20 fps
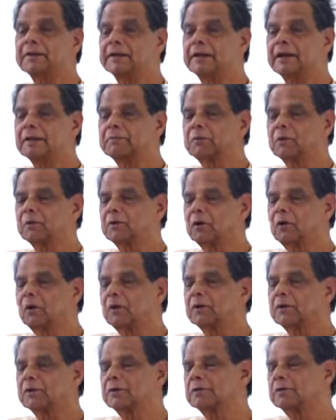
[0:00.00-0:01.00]
He had put
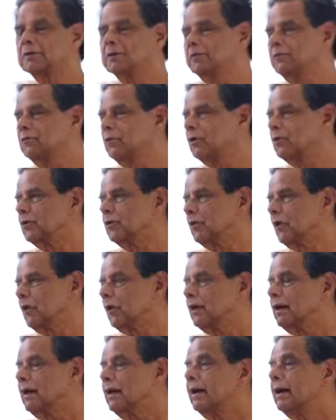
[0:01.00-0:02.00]
on, if you want to
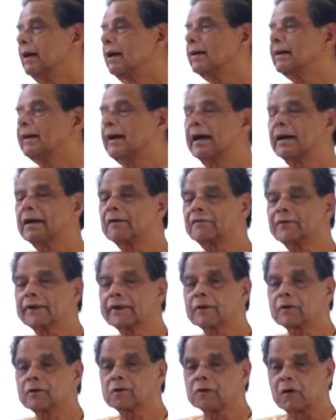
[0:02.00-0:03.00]
call, a kind of
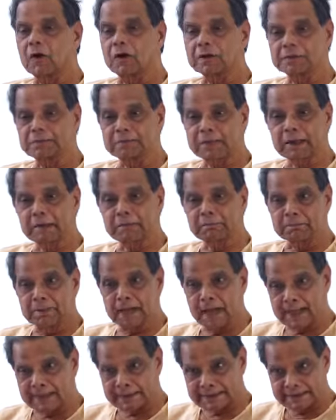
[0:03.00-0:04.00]
a cosmic
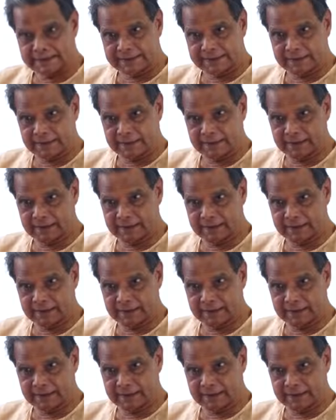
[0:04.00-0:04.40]
mask.